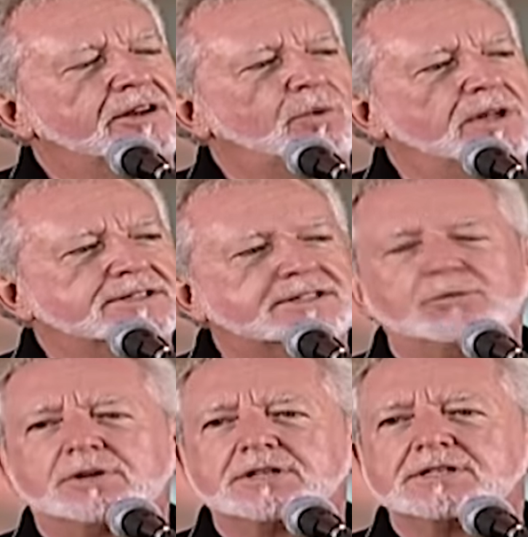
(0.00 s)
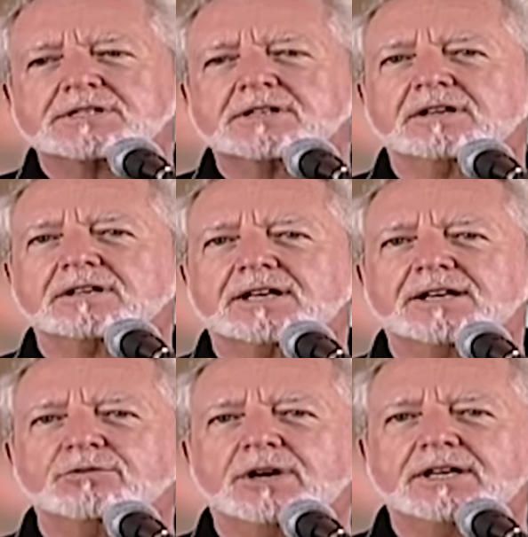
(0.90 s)
when someone is
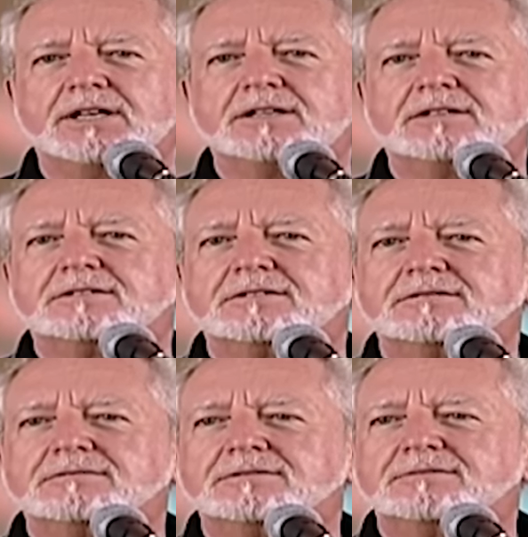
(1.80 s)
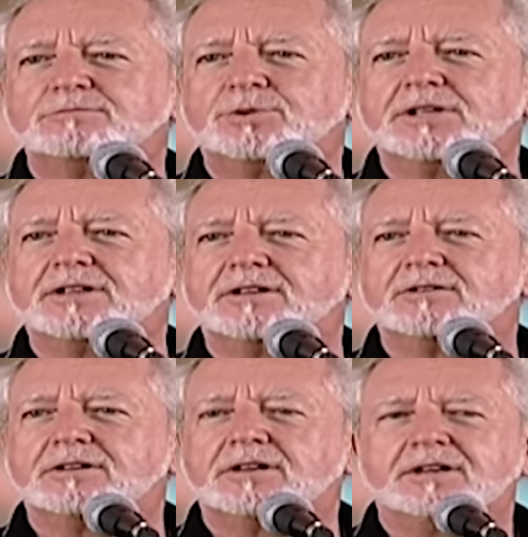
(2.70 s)
getting ready, putting their